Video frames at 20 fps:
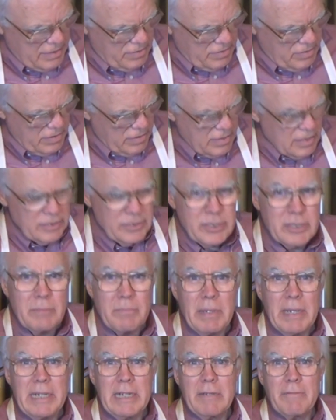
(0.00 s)
there are
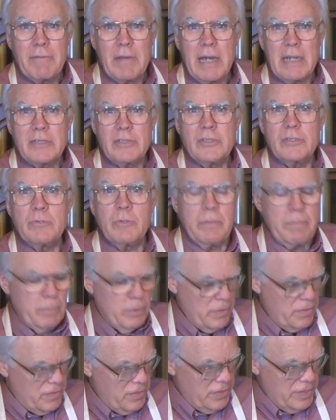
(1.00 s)
some manufacturers who would
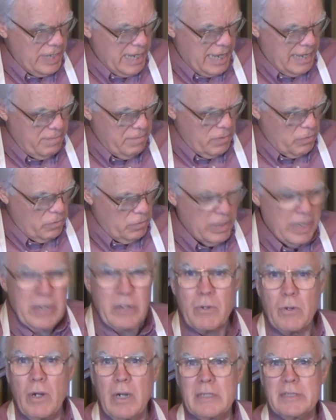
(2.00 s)
put their name right
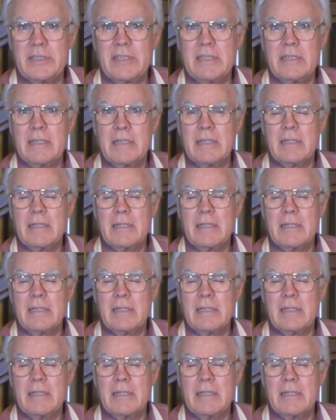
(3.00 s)
across